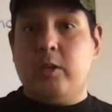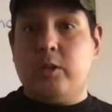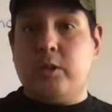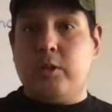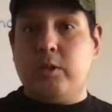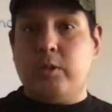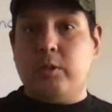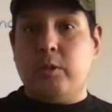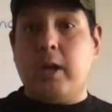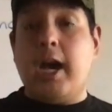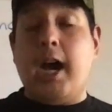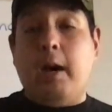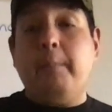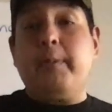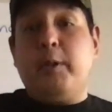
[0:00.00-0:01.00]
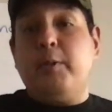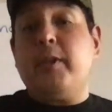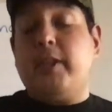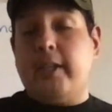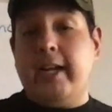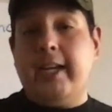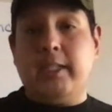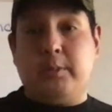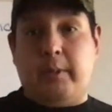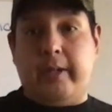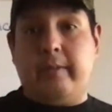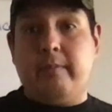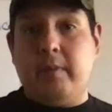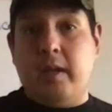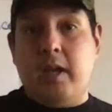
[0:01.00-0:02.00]
to help you with the next one.
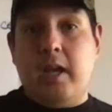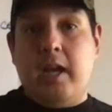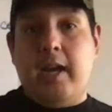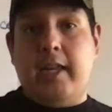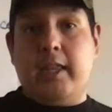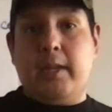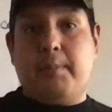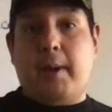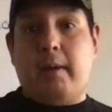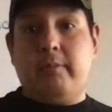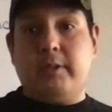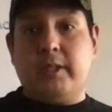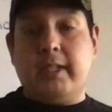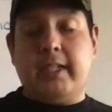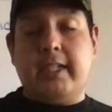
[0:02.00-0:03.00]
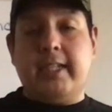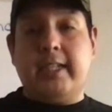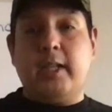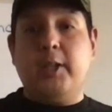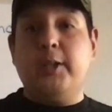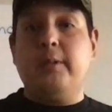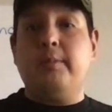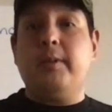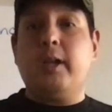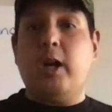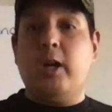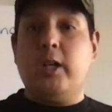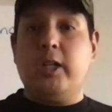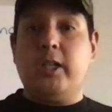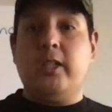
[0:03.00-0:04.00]
And the problems are going to get a little bit
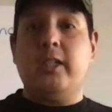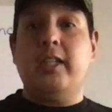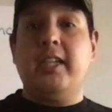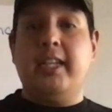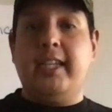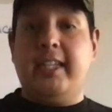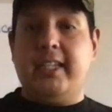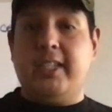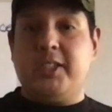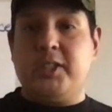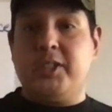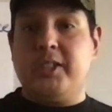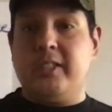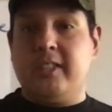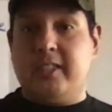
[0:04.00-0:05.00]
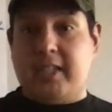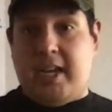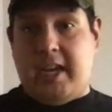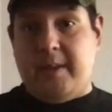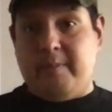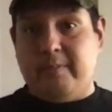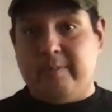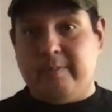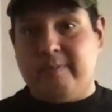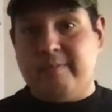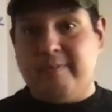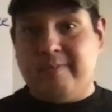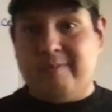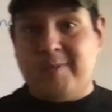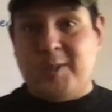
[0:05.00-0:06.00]
harder each time.
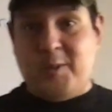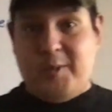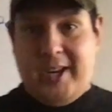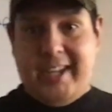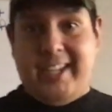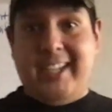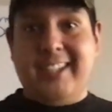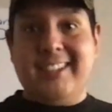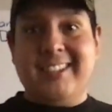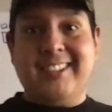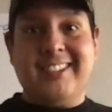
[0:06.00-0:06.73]
Ready?